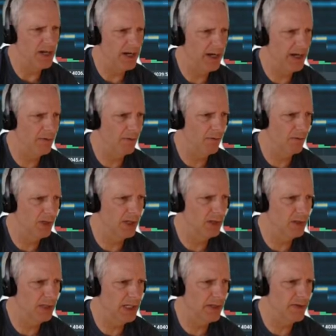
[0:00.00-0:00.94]
now we're going to
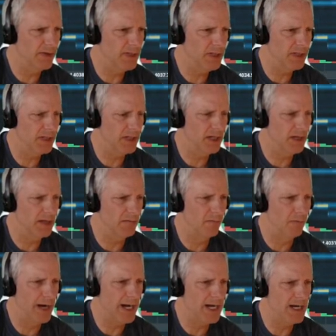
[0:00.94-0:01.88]
look at this
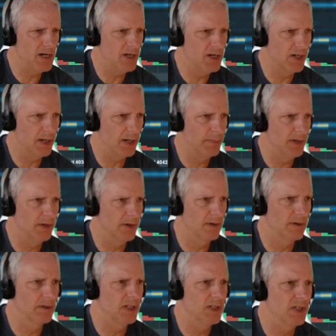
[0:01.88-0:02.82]
range up
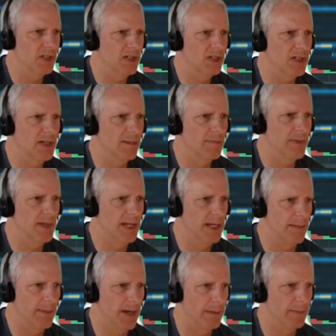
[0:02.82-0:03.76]
here let's just dim the
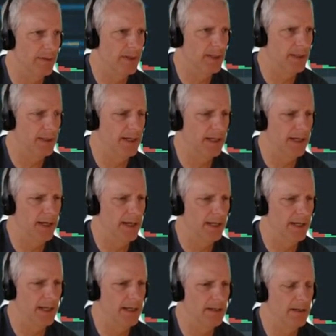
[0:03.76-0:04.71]
heat map
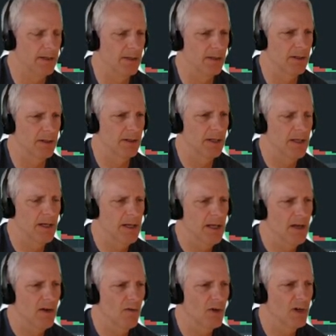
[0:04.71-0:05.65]
again here
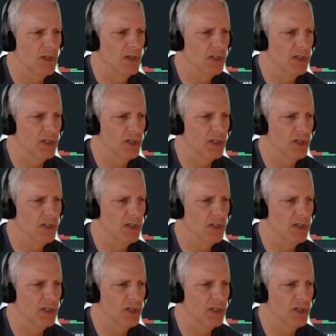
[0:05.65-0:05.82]
we're going to